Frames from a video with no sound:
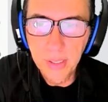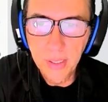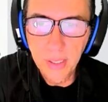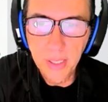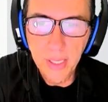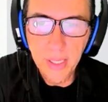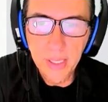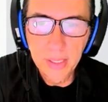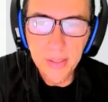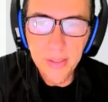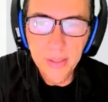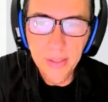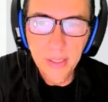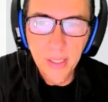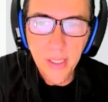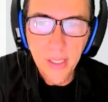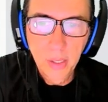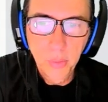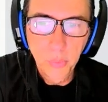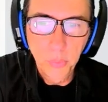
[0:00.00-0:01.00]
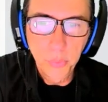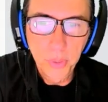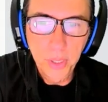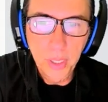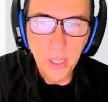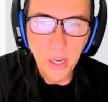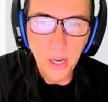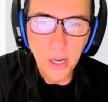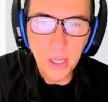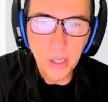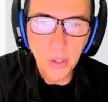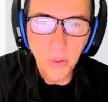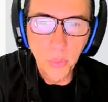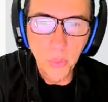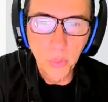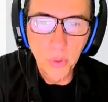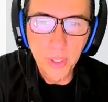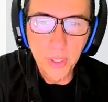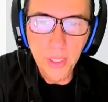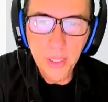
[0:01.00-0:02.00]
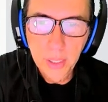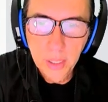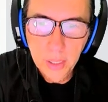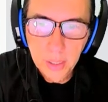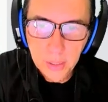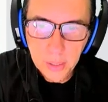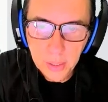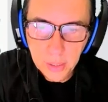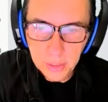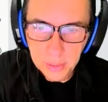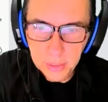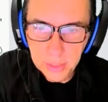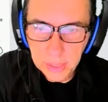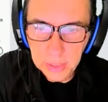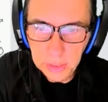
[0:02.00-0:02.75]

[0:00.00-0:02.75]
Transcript: and we are going, the